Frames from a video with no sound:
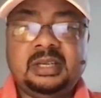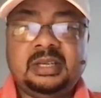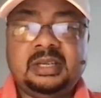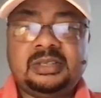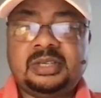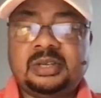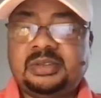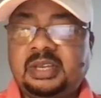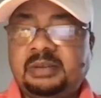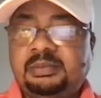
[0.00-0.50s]

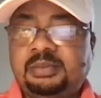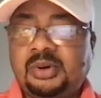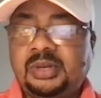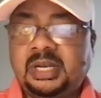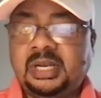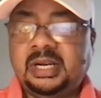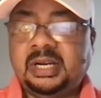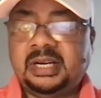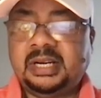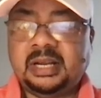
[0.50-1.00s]
So they've
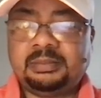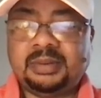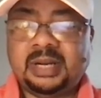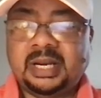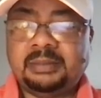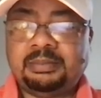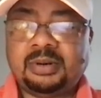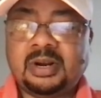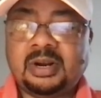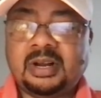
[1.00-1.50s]
broken it out
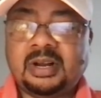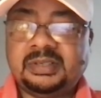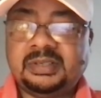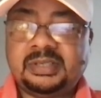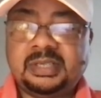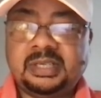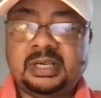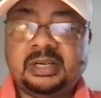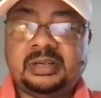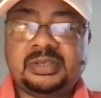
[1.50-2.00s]
by
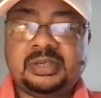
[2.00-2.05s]
province here.